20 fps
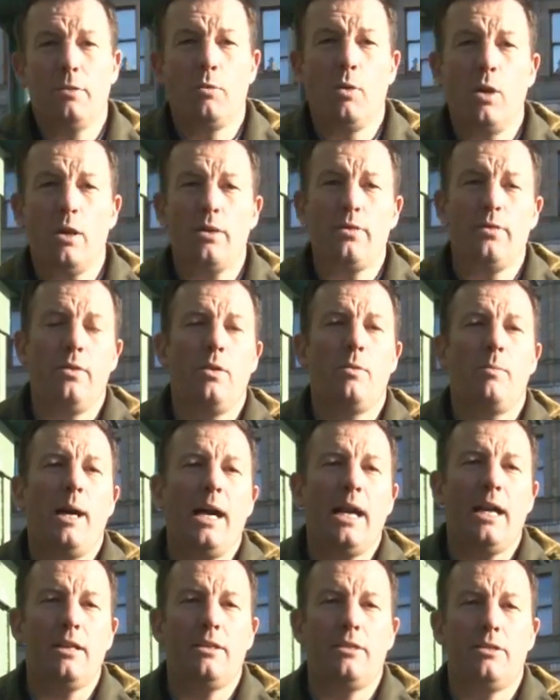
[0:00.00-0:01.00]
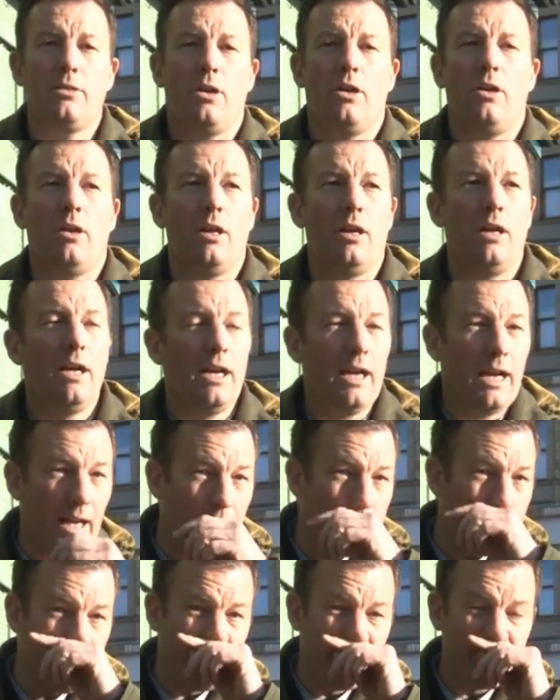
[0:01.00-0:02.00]
a walk through a market stall.
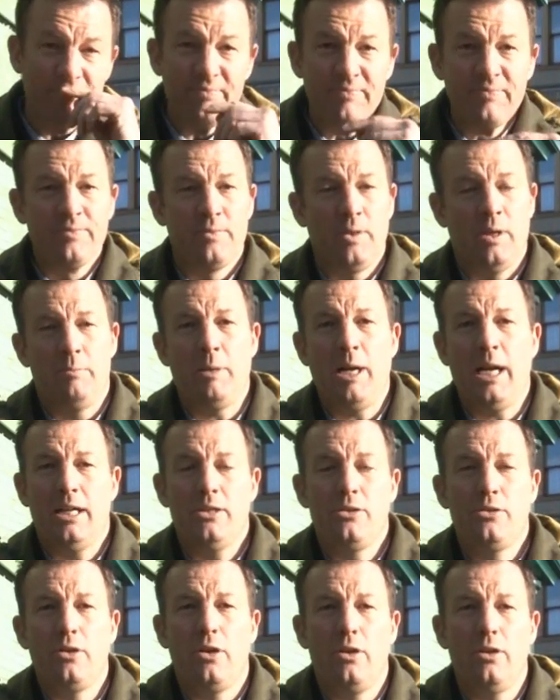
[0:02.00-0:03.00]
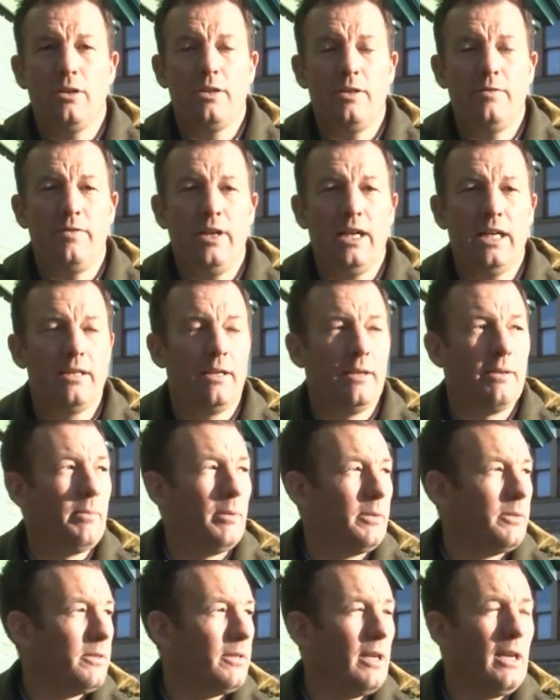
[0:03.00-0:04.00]
Well, market stalls, in fact,
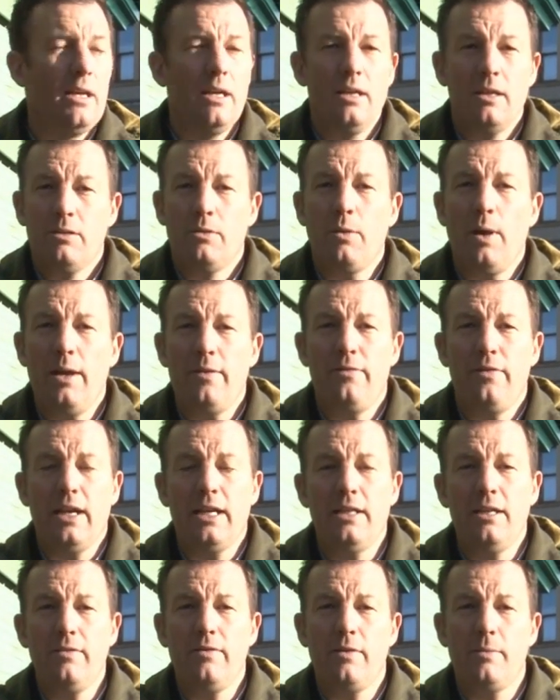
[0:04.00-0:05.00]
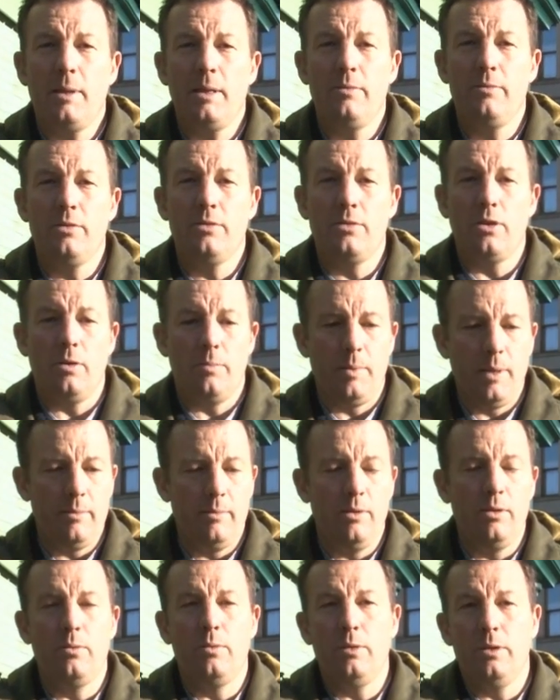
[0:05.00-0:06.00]
but quite effective. I mean, we saw
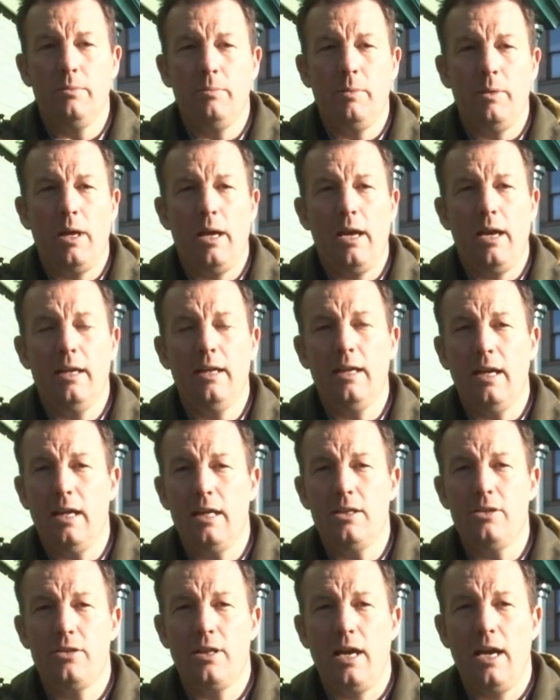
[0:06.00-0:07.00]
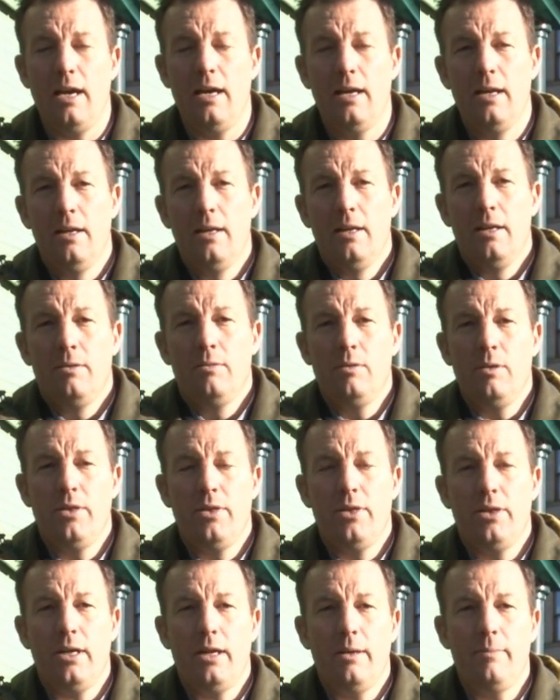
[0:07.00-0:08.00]
people who were engaged there
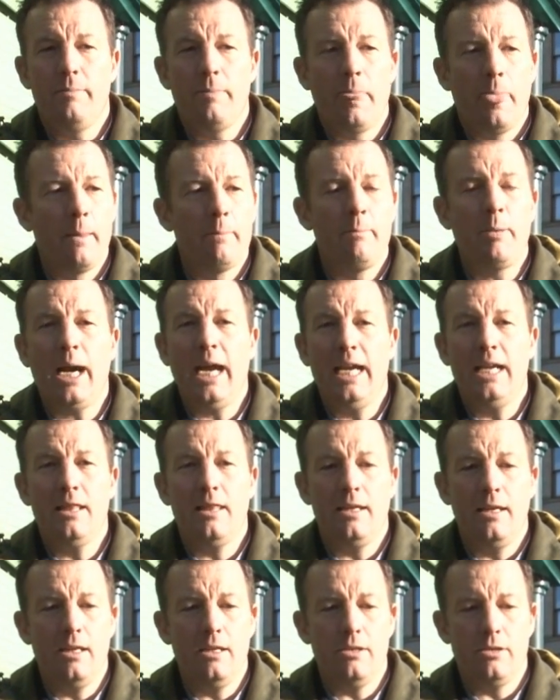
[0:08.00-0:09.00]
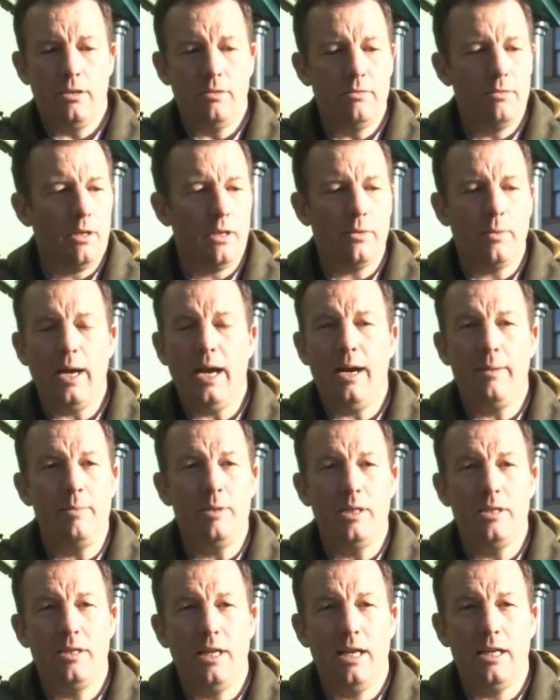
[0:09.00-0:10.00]
with buying things. They're quite happy
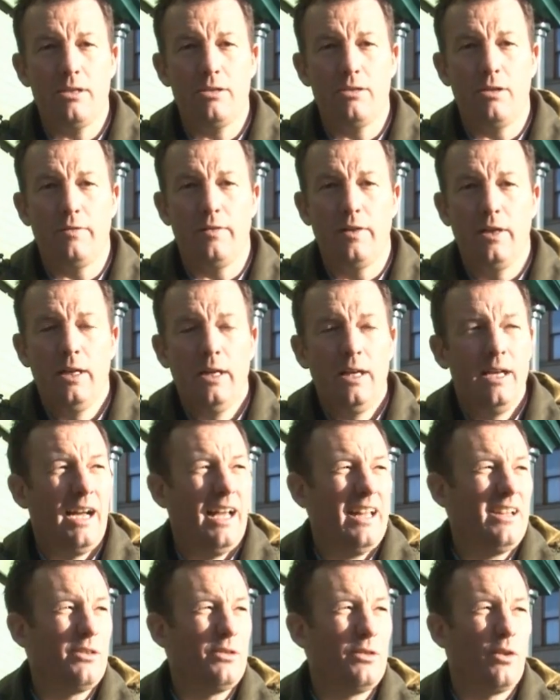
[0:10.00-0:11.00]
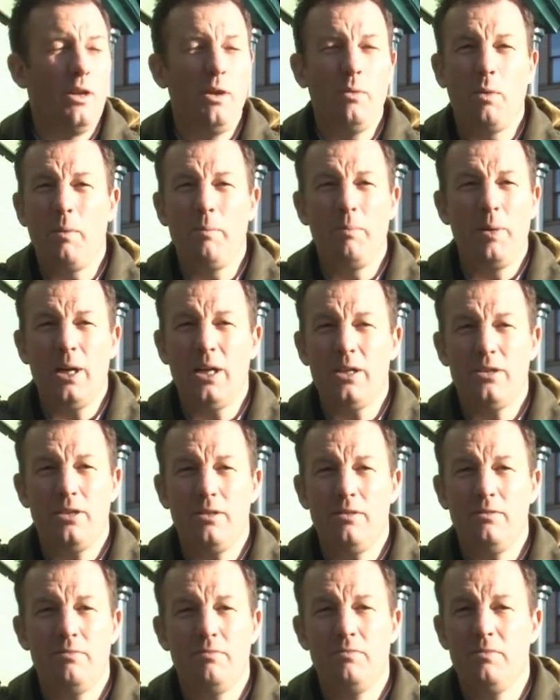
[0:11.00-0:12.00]
to take stuff. I think there's only one
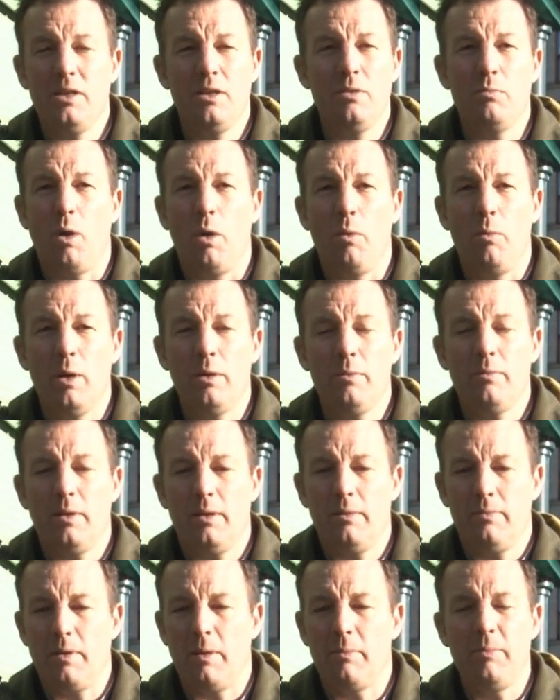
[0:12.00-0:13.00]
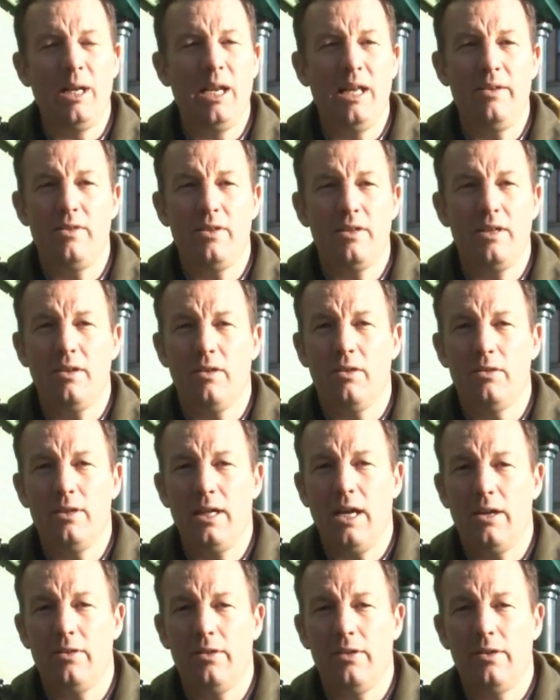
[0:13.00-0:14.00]
person didn't want one. I believe that they already
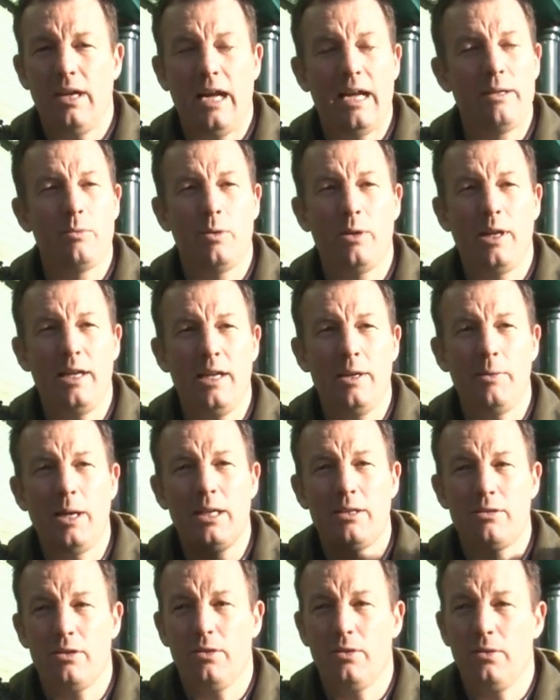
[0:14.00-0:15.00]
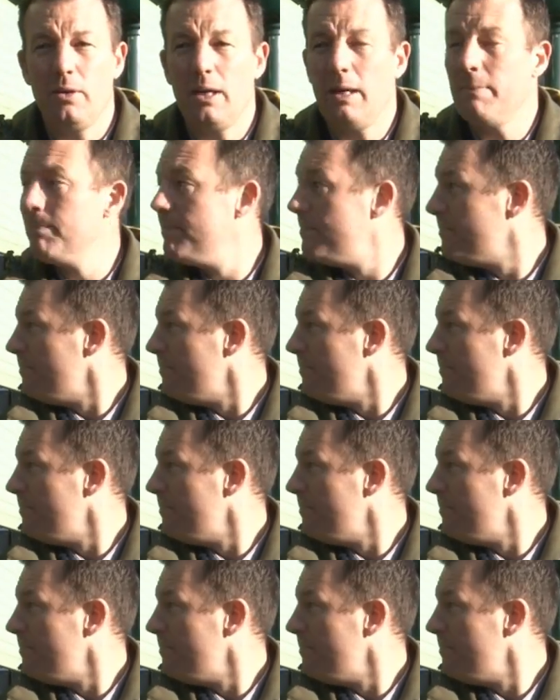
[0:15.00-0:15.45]
had one anyway. So, you